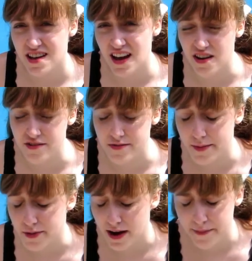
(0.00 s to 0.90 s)
I don't even
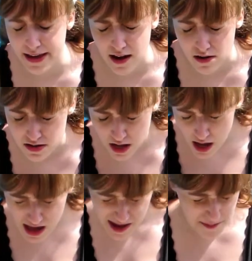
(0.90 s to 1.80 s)
remember how many hours,
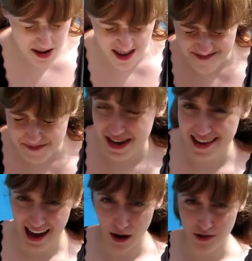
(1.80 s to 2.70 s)
but
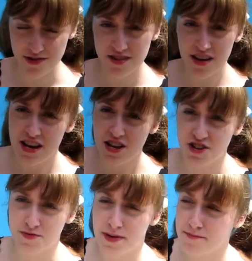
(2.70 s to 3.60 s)
many hours,
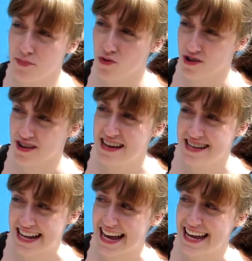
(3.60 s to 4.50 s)
just being bored
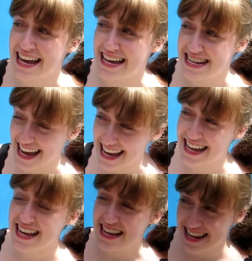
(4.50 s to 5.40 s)
then a day
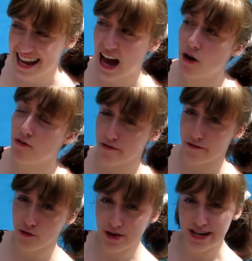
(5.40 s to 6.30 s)
in, day out for
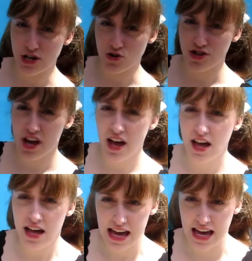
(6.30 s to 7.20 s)
4 years.
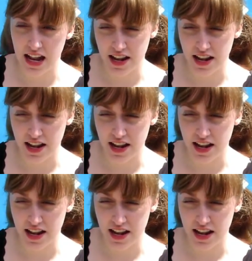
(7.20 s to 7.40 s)
And